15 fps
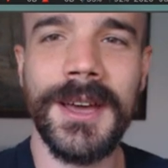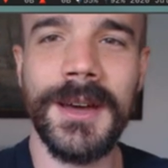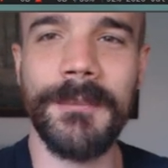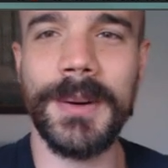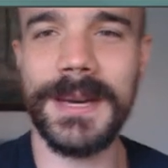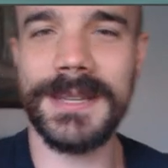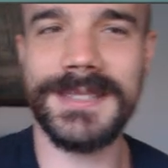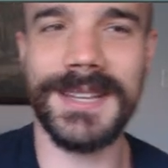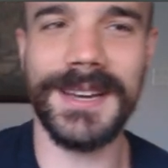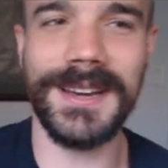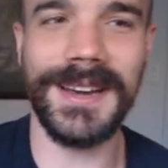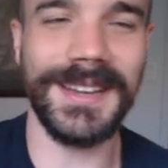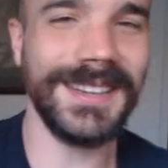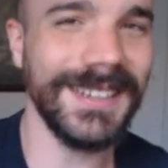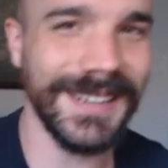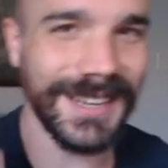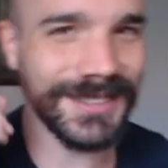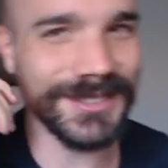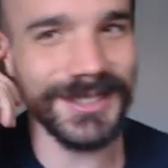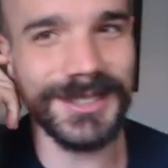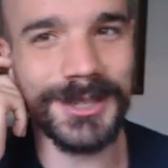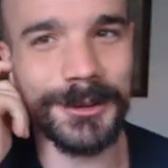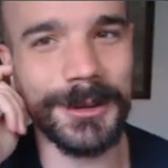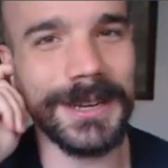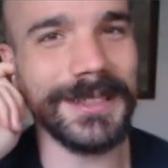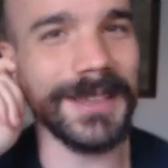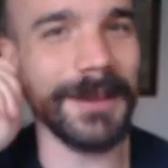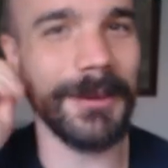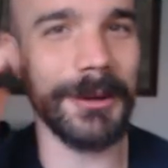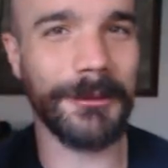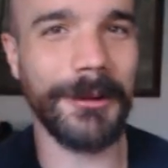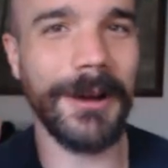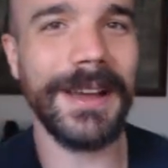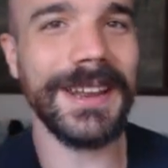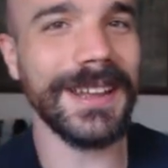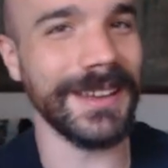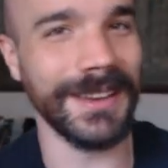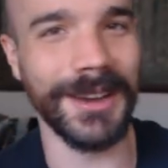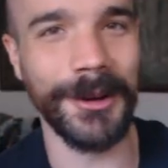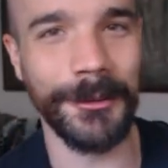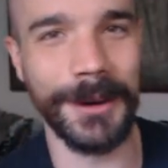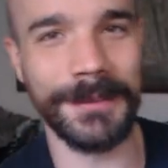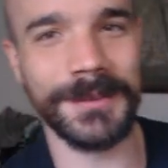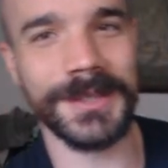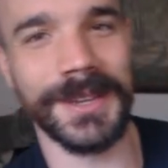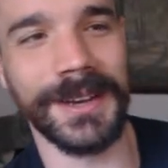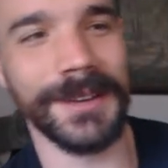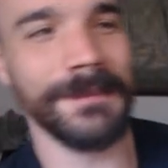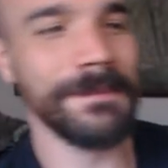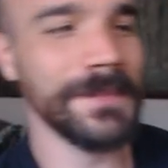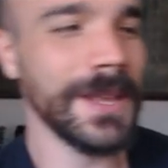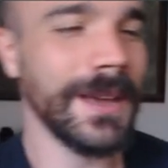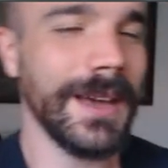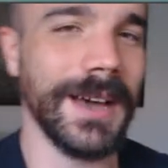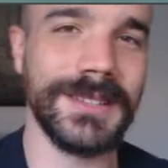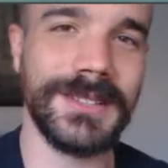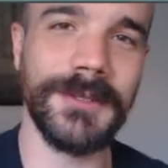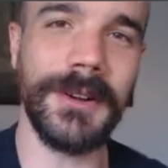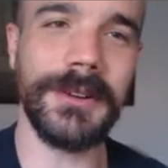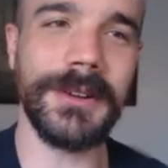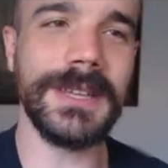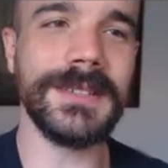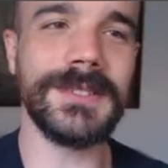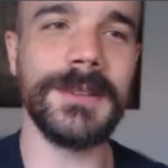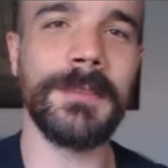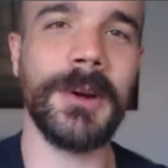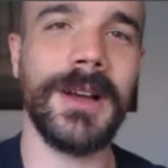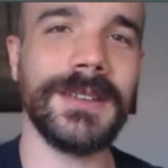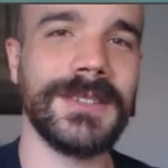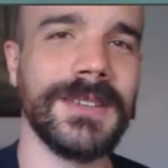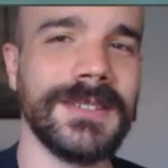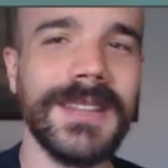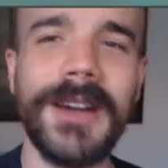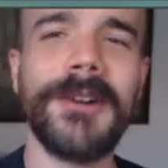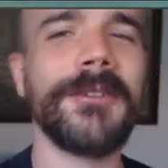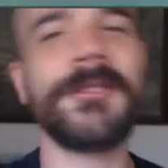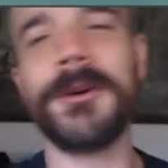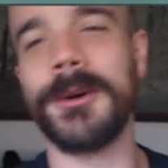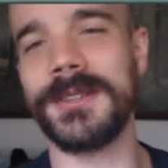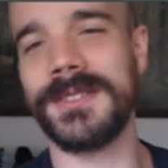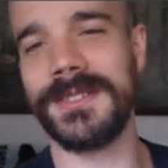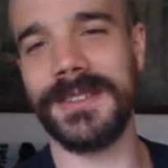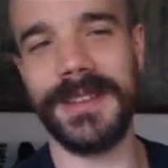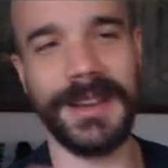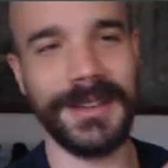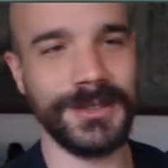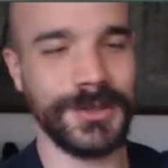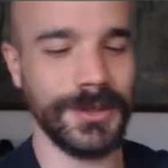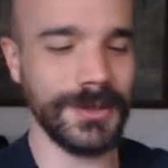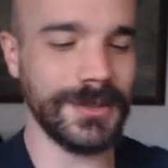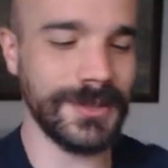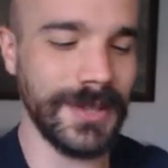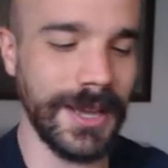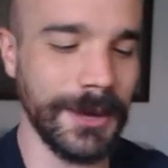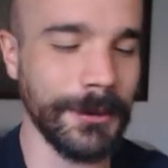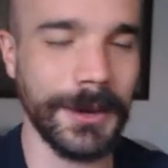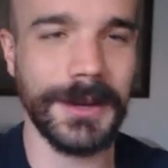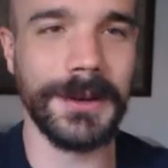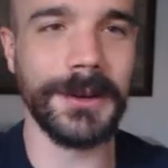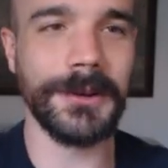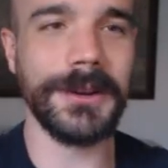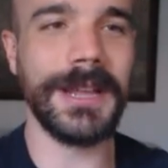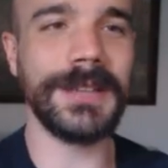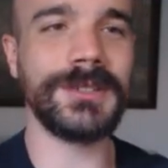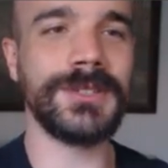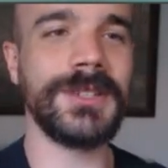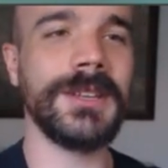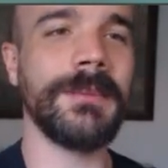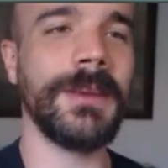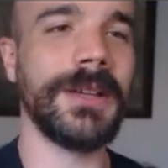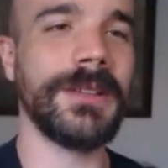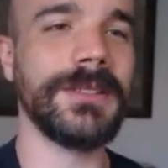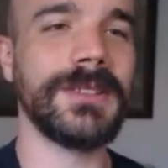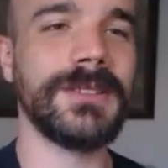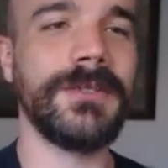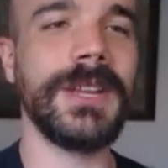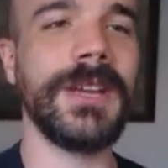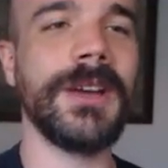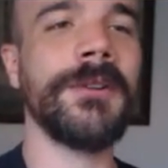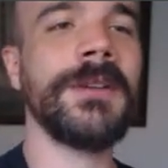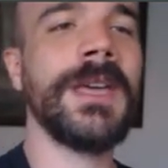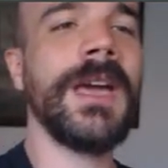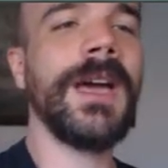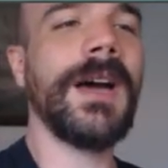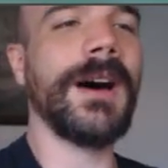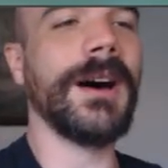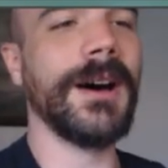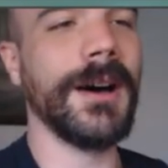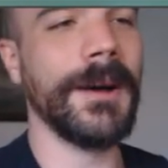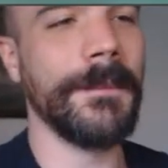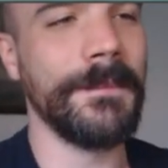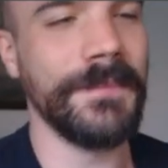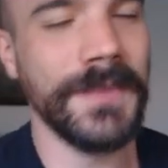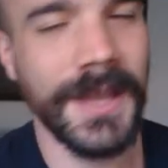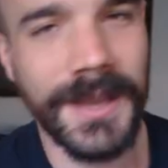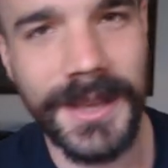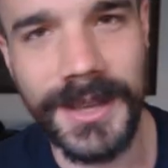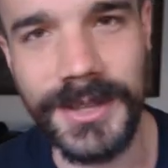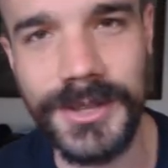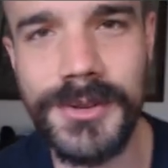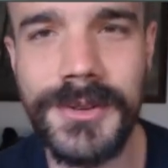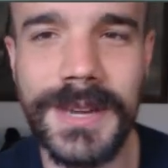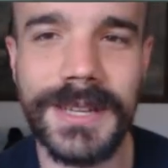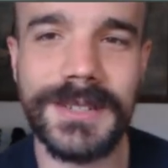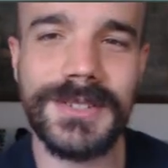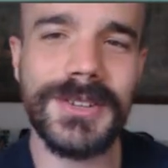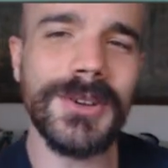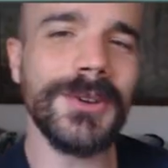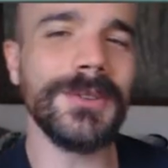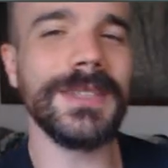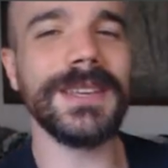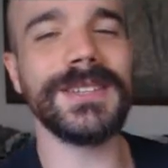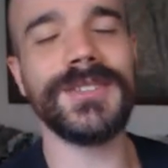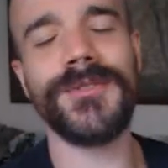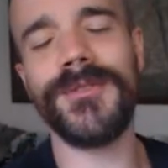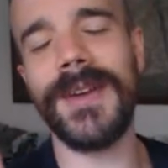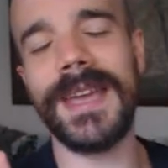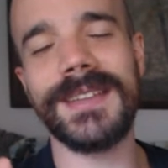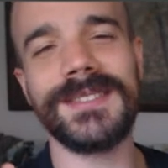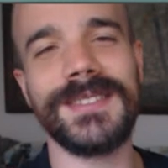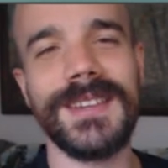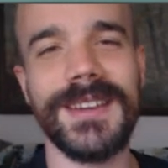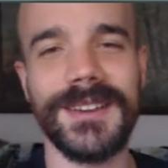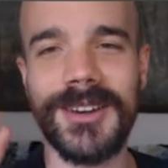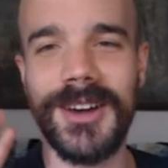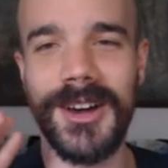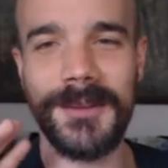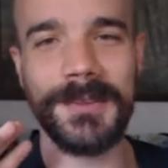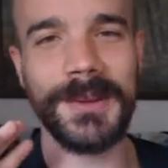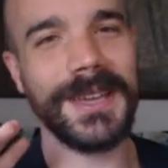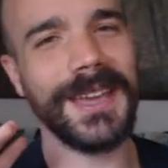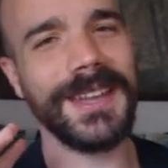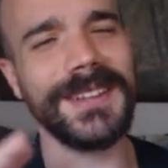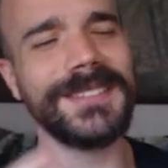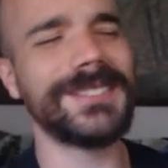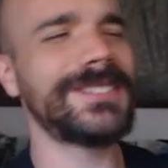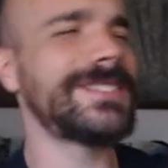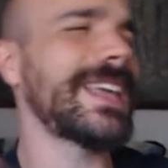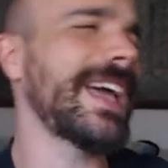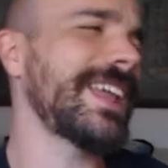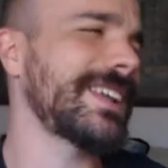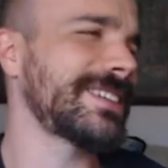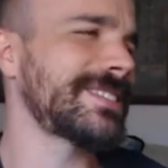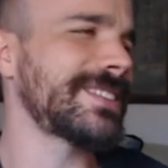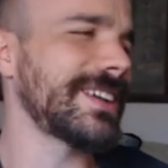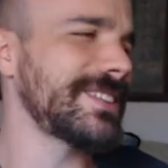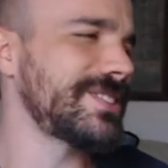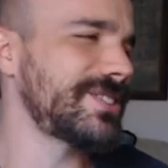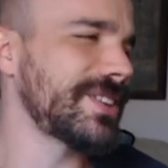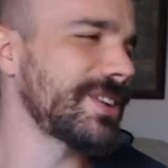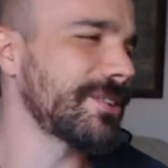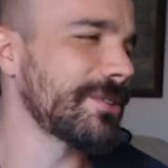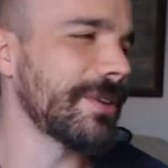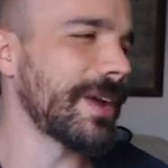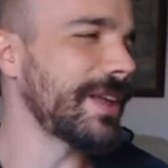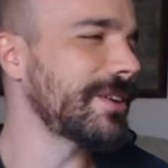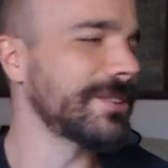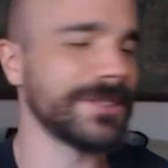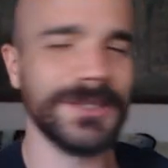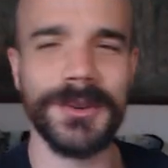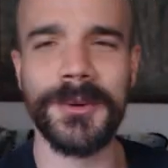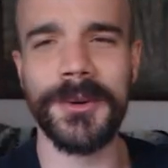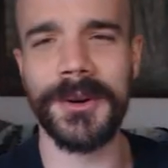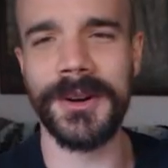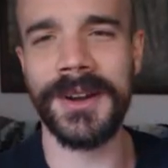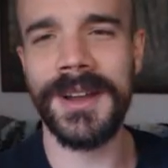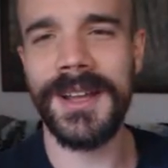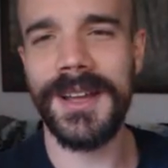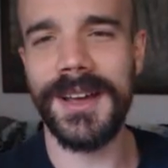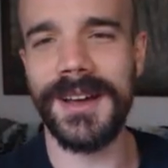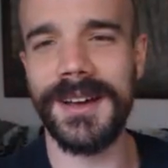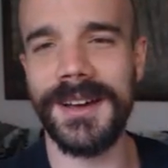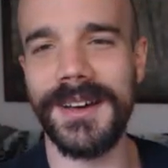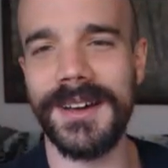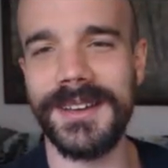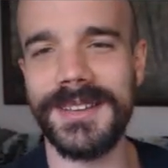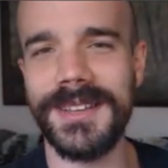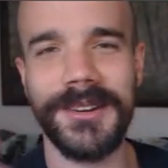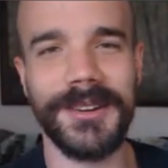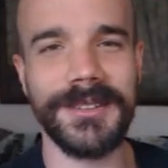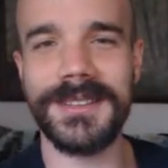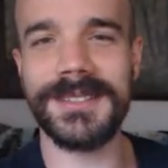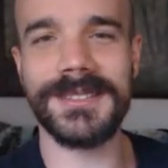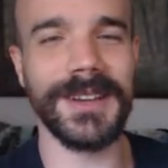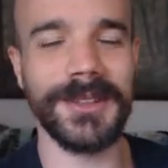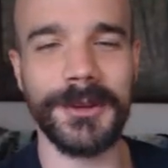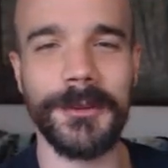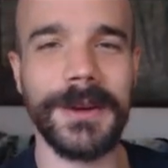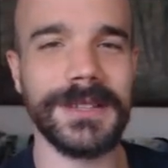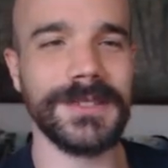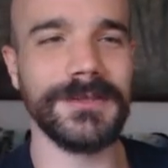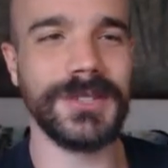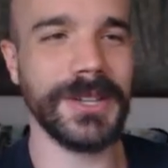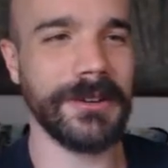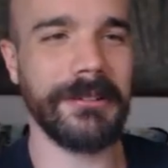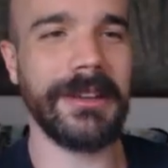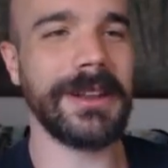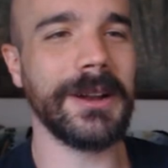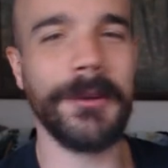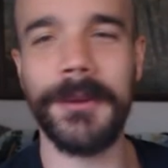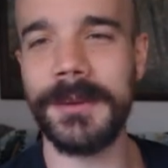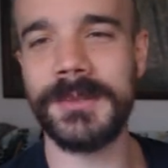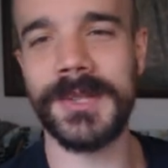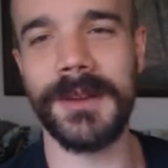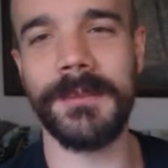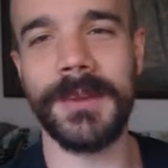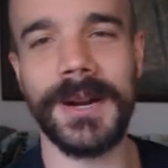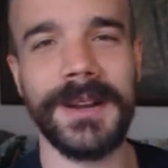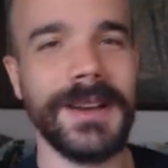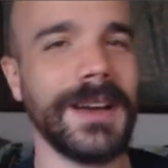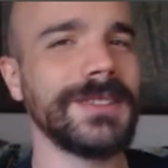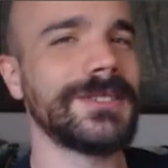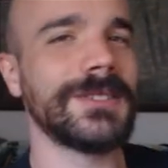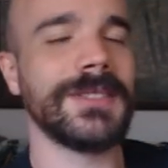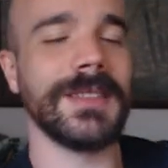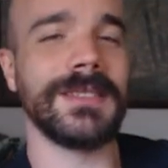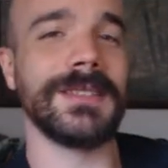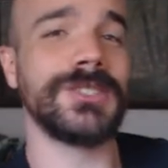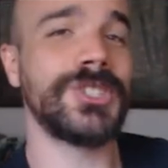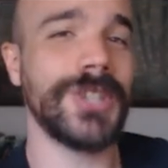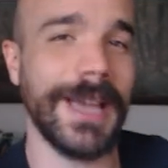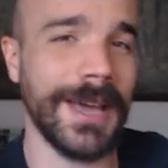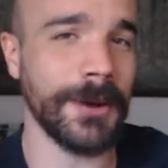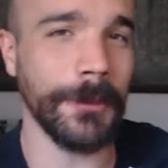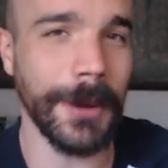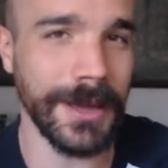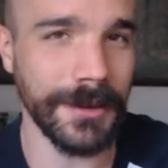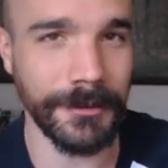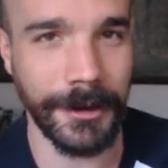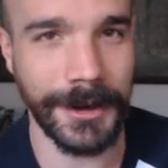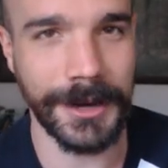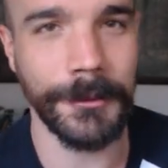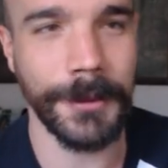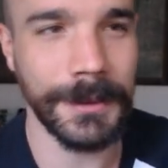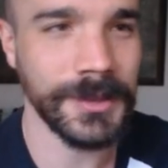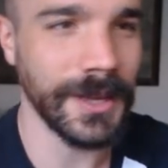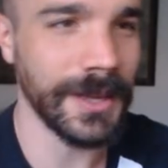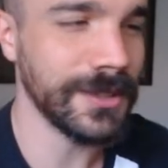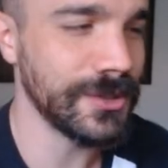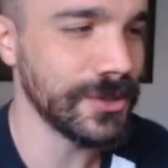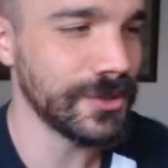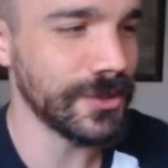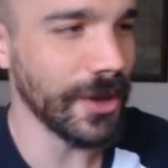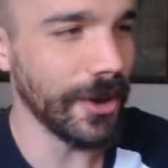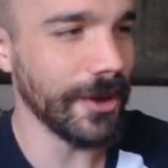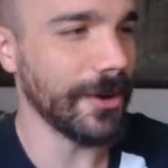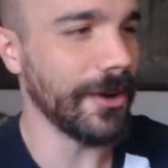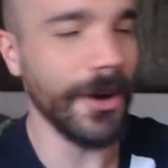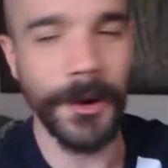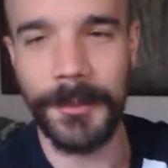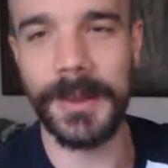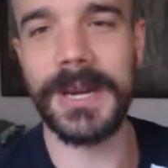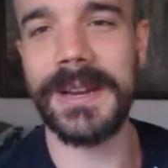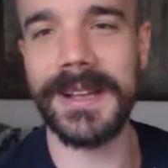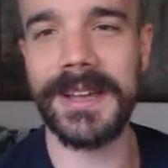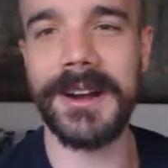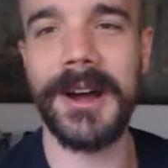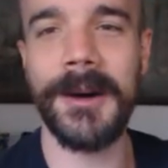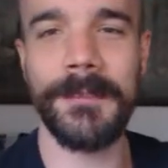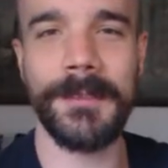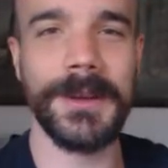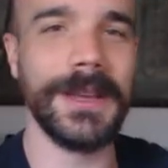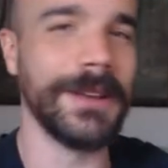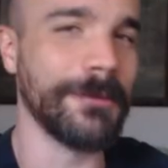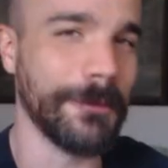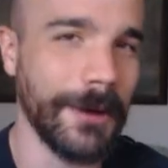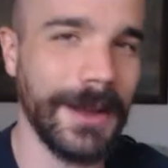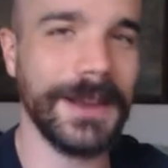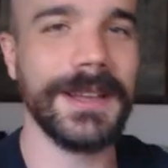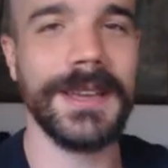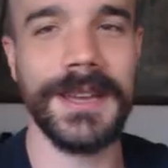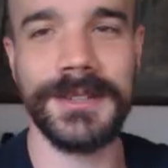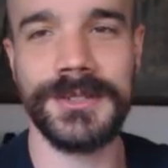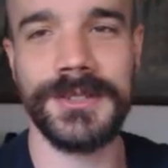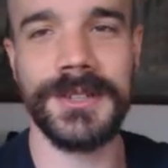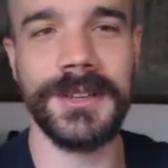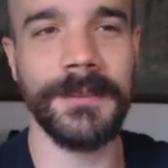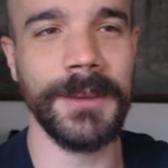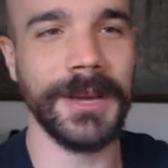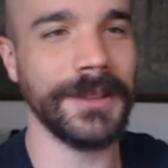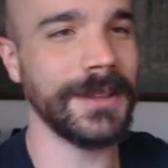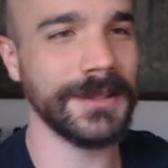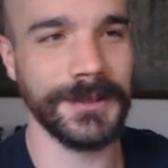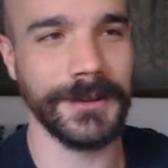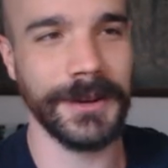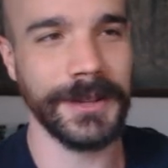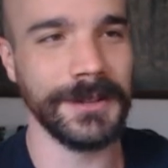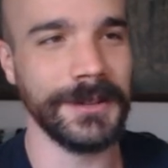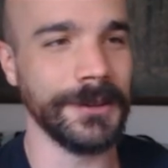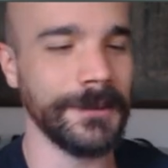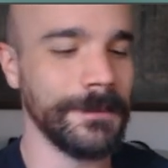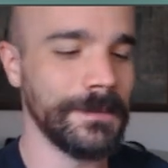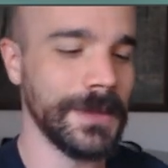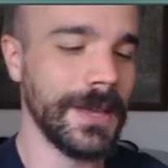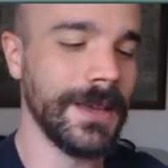But uh, I didn't actually do anything about writing a website. It's a very easy process. Now, of course, I should say we're going to learn HTML in this video, um, you can do these fancy and complicated static site generators or uh, you know all these other ways of generating a website but I, I, just think the chad way of writing a website is just opening it up and writing html that's what i do